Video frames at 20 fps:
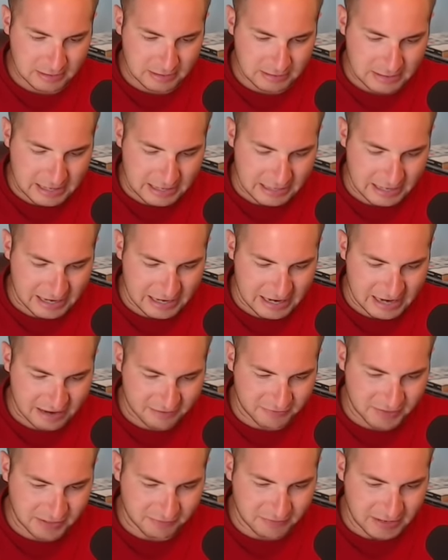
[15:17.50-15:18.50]
And I have
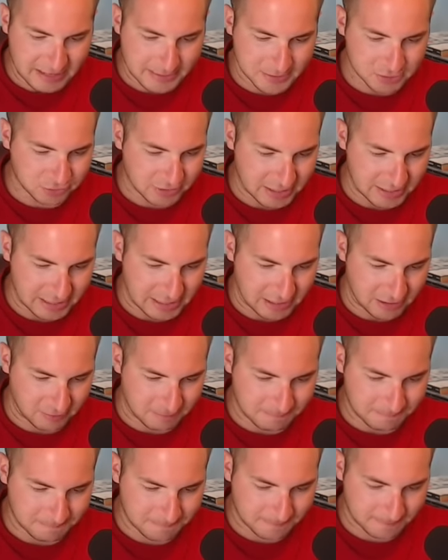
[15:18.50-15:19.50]
the advantage right now.
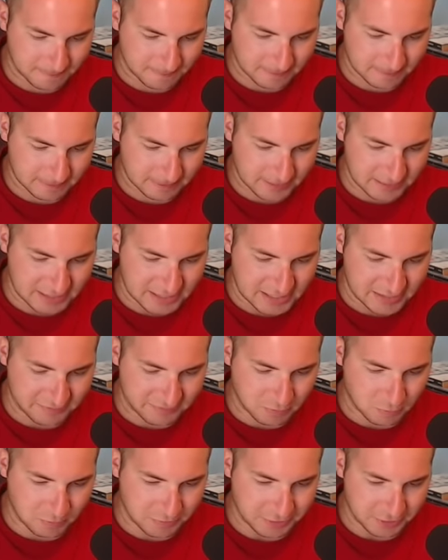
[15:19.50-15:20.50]

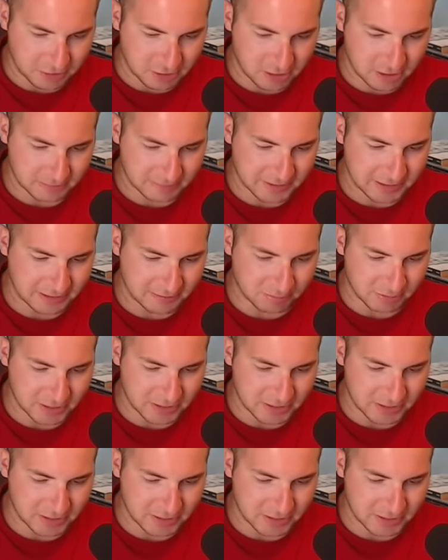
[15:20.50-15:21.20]
Even with the card being played